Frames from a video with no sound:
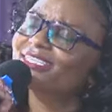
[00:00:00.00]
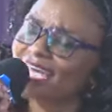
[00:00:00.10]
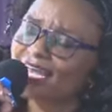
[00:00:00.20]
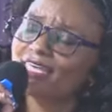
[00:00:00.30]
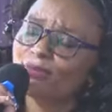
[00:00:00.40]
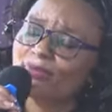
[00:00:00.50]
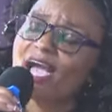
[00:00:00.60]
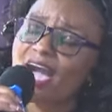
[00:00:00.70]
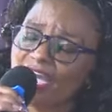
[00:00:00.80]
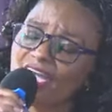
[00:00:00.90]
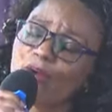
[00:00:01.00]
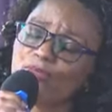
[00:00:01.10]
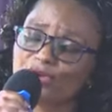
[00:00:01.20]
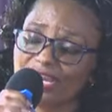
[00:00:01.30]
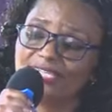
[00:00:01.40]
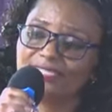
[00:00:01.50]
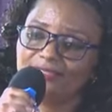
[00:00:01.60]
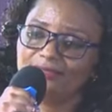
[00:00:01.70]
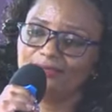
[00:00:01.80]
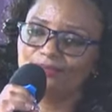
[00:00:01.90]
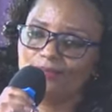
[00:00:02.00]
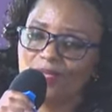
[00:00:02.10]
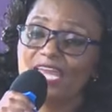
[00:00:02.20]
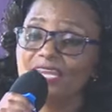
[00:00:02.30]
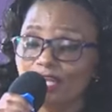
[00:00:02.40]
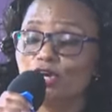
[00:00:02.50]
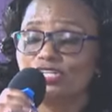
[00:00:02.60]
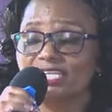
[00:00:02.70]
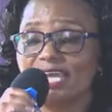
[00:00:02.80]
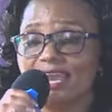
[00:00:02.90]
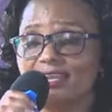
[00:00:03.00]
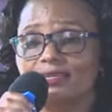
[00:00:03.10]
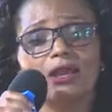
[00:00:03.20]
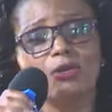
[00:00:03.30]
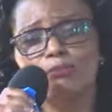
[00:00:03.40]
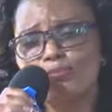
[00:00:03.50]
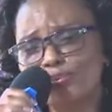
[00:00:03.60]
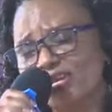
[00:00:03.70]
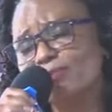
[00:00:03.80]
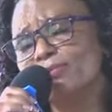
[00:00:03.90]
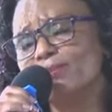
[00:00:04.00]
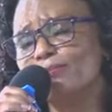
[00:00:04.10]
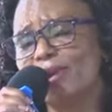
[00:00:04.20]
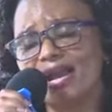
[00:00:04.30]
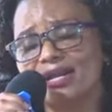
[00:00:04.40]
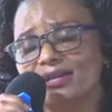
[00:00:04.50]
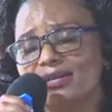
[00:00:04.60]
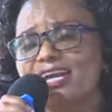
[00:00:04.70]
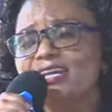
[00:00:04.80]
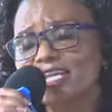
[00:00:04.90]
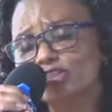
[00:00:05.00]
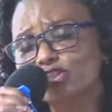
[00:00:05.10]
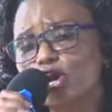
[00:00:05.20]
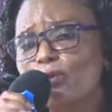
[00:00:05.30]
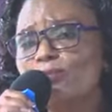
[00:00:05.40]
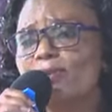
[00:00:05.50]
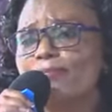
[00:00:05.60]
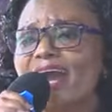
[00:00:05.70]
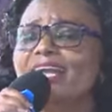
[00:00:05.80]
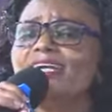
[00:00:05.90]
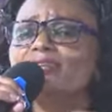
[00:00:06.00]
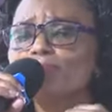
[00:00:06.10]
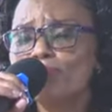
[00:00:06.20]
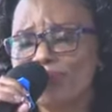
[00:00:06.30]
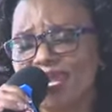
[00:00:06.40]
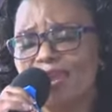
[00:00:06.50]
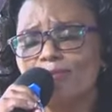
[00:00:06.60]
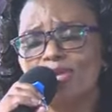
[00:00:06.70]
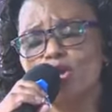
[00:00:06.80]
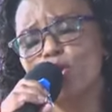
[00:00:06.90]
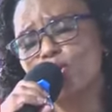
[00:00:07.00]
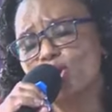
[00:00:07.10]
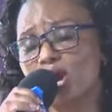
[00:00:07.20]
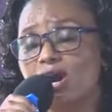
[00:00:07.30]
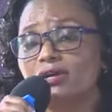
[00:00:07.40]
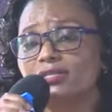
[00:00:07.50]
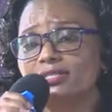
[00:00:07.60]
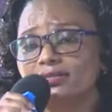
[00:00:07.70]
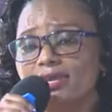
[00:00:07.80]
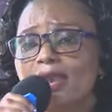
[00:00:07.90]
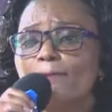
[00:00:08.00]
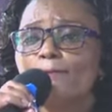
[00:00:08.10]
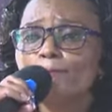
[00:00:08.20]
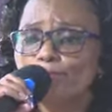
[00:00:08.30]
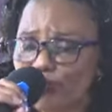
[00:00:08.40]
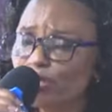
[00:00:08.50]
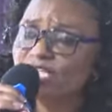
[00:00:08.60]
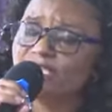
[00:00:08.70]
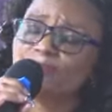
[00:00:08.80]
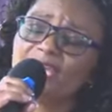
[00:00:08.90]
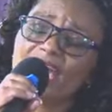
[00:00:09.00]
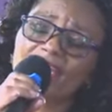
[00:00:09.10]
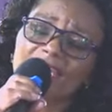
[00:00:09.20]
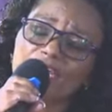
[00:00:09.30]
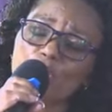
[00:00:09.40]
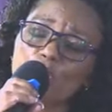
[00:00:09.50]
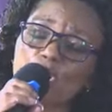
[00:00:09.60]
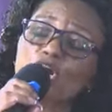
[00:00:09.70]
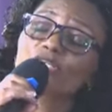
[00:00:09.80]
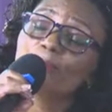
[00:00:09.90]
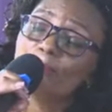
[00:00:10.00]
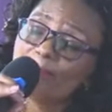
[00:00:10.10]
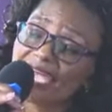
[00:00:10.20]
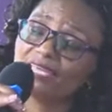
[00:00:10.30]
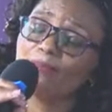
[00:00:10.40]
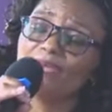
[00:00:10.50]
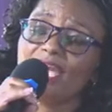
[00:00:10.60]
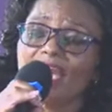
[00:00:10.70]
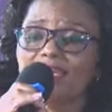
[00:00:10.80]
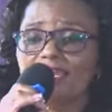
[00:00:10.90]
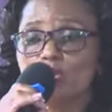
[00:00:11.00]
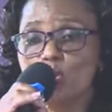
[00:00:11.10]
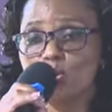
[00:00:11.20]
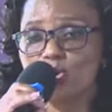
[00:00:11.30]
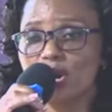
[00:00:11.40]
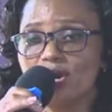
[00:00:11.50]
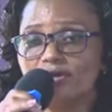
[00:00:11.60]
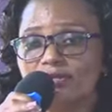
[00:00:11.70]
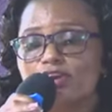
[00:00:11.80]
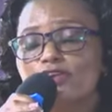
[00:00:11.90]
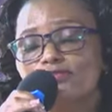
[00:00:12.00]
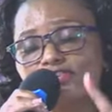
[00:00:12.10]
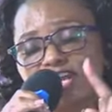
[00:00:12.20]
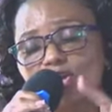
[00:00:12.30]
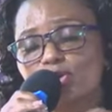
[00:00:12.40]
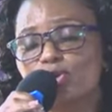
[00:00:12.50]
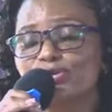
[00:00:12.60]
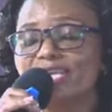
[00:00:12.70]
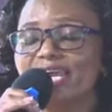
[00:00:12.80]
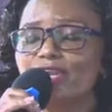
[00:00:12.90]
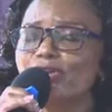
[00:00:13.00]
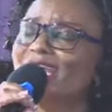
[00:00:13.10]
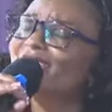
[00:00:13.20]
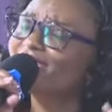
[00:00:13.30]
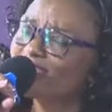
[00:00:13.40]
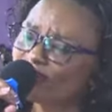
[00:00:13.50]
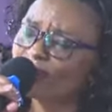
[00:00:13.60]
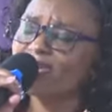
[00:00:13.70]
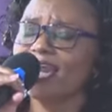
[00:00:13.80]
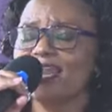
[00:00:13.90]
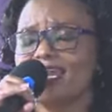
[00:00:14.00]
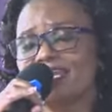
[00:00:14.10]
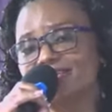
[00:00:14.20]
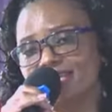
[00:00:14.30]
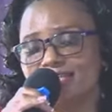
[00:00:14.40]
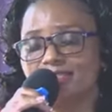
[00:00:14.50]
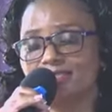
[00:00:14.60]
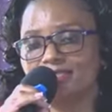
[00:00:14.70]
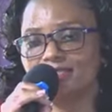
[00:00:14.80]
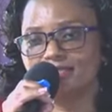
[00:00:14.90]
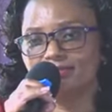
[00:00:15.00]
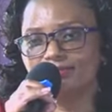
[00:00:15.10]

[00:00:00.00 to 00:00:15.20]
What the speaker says: tell him, I am ready. Niko tayari. Bring me back. Restore me back. Repair me, O God. Build me again, O God. Make me again, O God, for the glory and honor. Give me an identity.